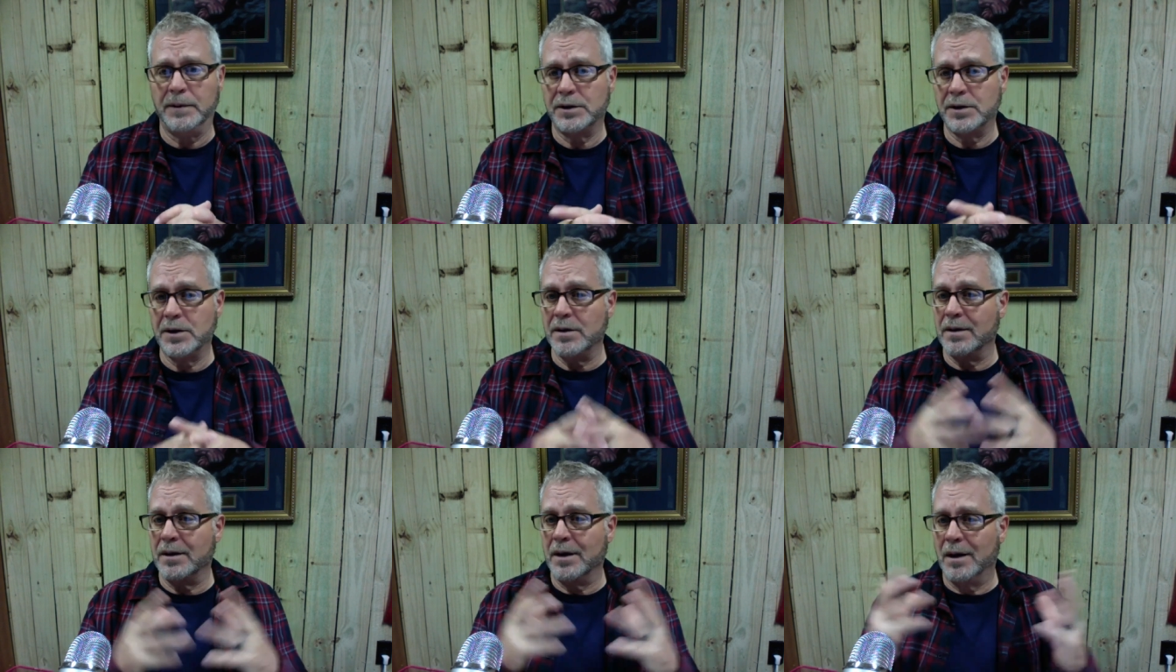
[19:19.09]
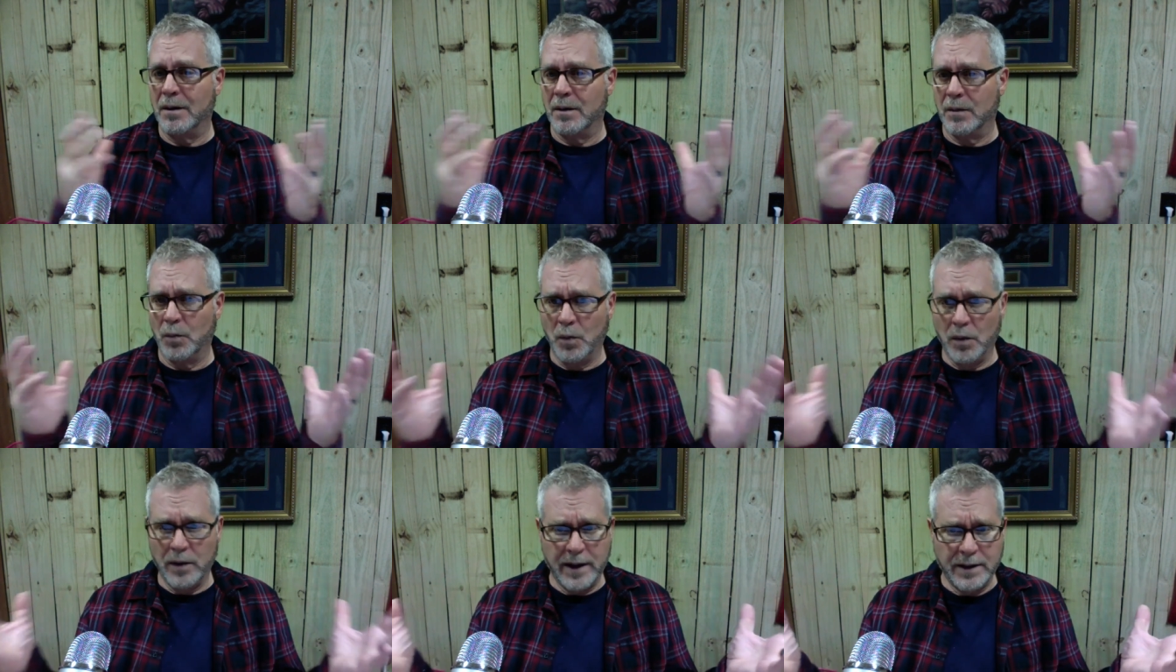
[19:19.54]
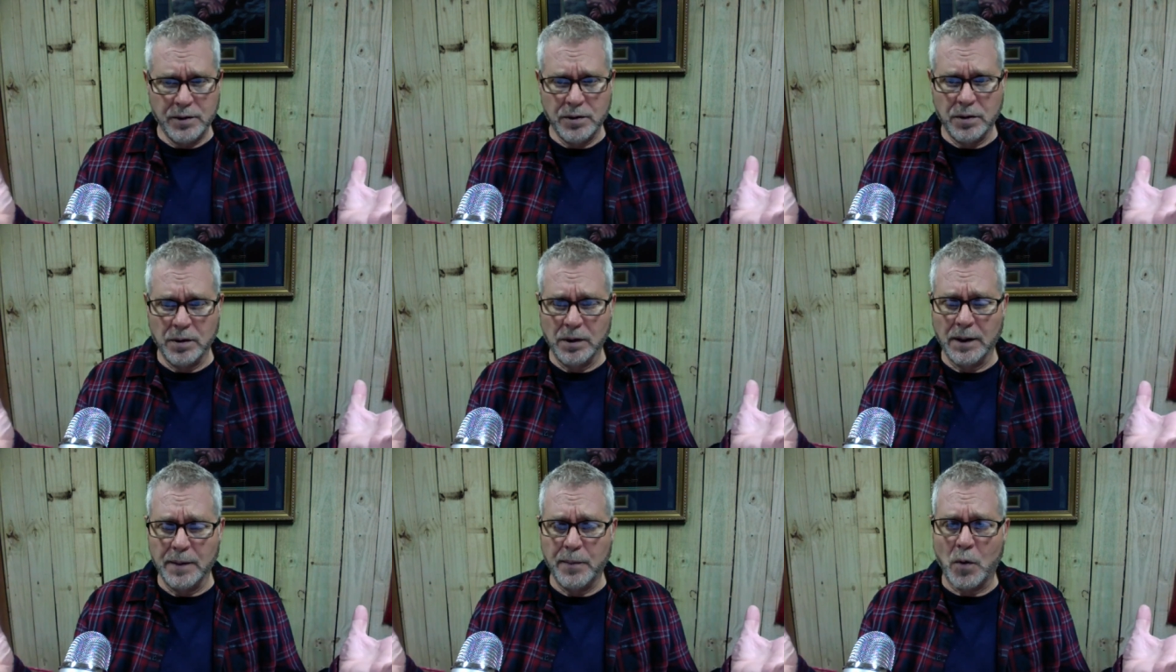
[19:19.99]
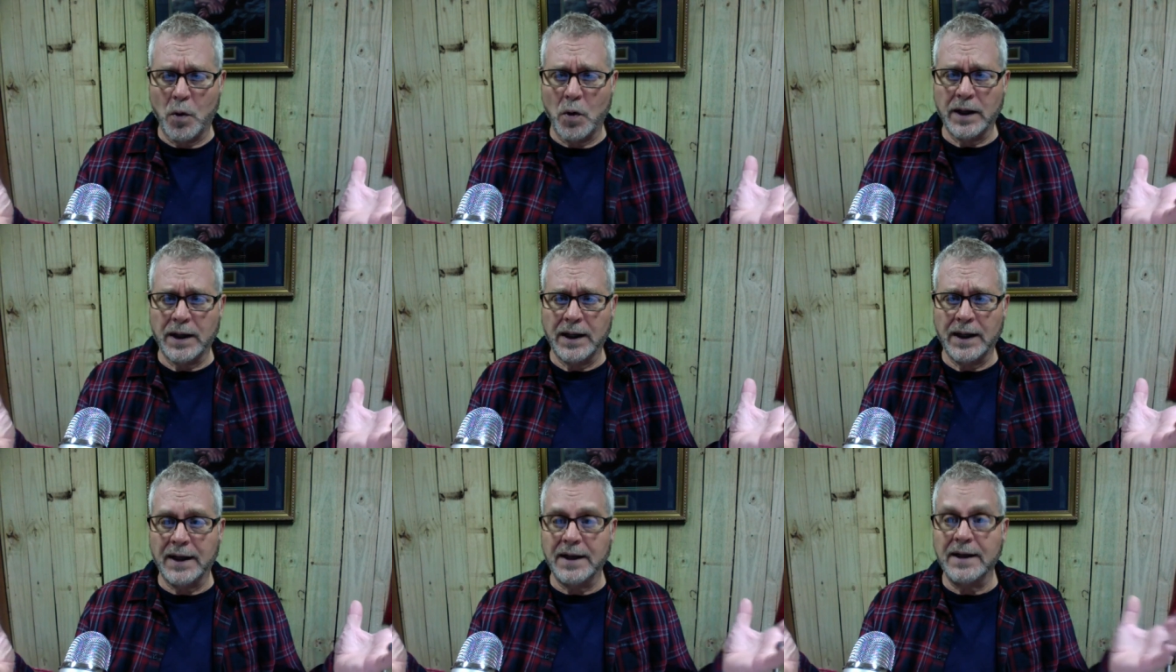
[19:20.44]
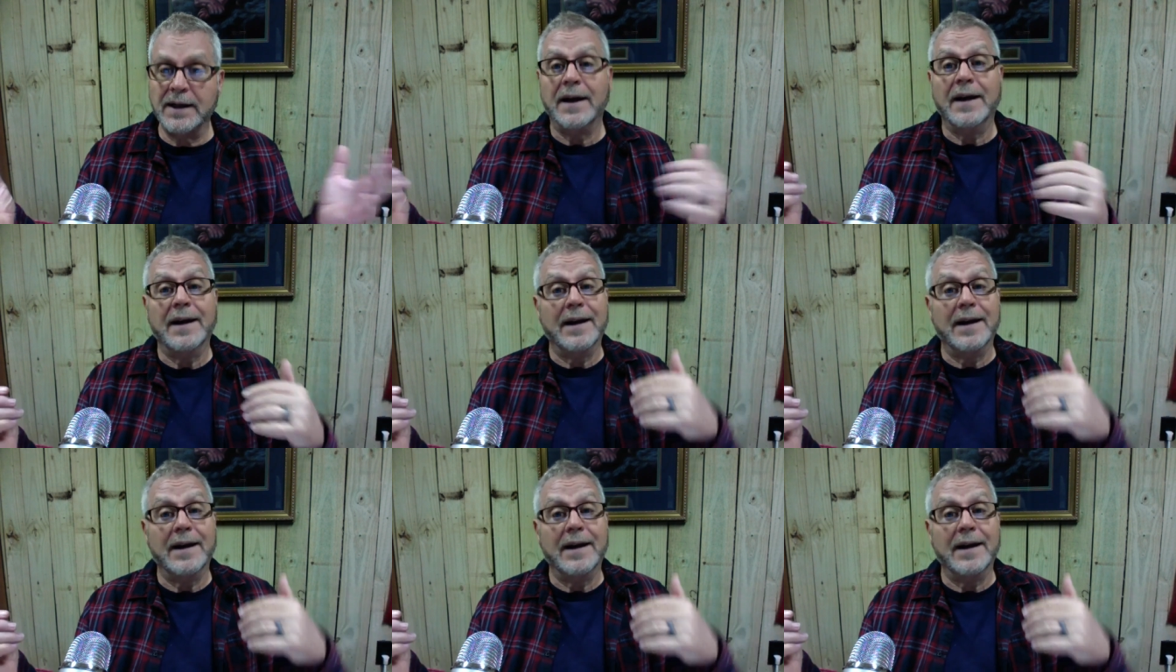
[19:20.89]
So were they truly born again?